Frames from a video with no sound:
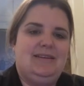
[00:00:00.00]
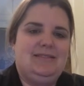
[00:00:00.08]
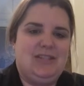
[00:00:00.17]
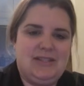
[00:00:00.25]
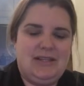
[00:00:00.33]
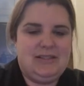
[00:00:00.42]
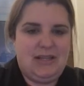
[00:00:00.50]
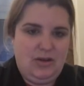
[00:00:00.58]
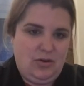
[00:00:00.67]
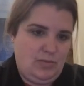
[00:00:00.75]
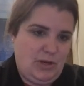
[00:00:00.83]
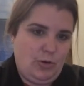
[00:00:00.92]
Just
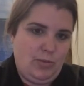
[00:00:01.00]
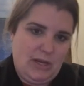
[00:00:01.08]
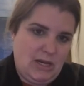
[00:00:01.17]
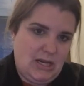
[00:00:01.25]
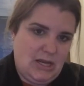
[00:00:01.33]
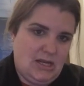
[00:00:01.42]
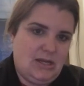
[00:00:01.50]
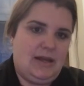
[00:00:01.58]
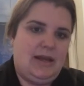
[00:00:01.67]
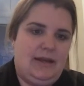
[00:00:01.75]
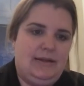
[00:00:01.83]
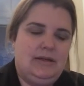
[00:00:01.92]
continue to be obedient.
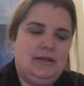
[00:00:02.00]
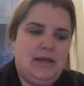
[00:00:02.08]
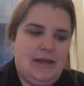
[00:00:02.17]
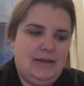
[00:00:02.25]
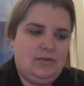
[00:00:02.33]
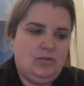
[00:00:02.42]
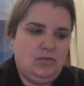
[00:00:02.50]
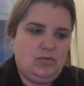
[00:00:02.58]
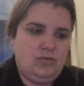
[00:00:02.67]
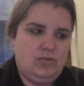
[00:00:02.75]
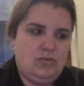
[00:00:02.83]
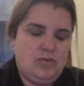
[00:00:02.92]

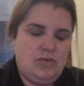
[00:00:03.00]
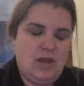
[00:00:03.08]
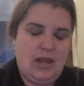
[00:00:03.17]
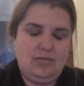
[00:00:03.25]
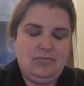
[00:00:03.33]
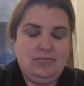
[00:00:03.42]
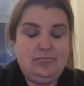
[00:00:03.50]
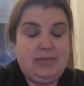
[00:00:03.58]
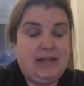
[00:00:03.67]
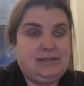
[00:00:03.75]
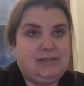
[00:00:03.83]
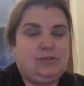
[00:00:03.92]
And
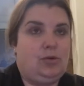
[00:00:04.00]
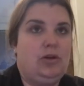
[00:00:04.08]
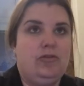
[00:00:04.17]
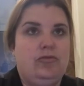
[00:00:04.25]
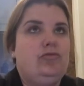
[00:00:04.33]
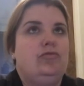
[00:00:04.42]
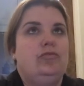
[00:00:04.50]
that's sort of